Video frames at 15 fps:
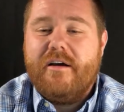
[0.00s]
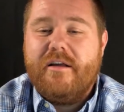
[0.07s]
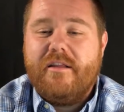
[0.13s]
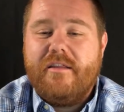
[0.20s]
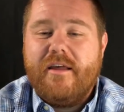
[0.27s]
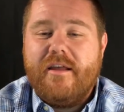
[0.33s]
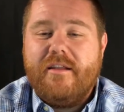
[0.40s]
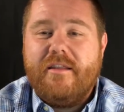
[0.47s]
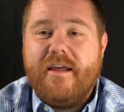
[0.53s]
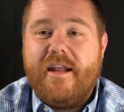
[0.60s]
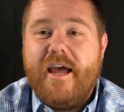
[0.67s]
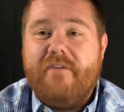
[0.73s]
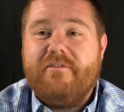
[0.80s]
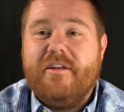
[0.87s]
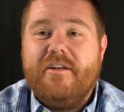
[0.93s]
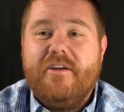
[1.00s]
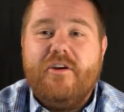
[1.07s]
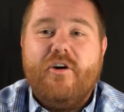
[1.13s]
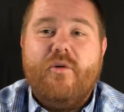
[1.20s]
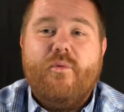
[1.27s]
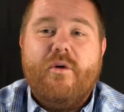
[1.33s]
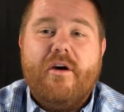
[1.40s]
that have to
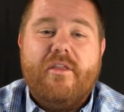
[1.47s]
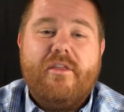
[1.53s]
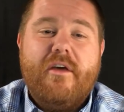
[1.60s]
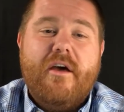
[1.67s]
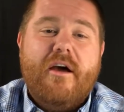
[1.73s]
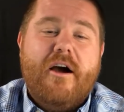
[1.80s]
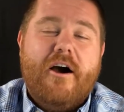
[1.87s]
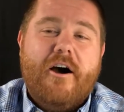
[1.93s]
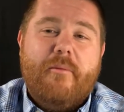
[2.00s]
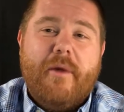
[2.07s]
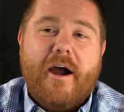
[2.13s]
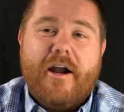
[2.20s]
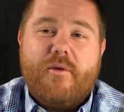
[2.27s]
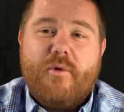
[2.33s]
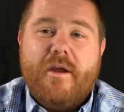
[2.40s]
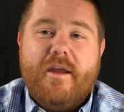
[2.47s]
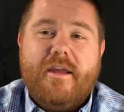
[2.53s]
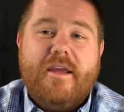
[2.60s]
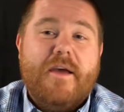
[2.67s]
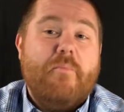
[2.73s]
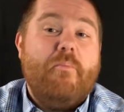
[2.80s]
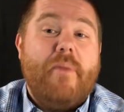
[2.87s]
deal with how do we
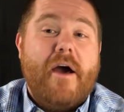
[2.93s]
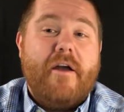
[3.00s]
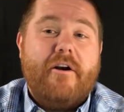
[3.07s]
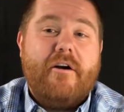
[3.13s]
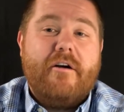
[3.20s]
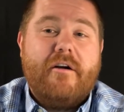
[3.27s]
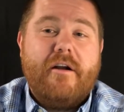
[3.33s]
get better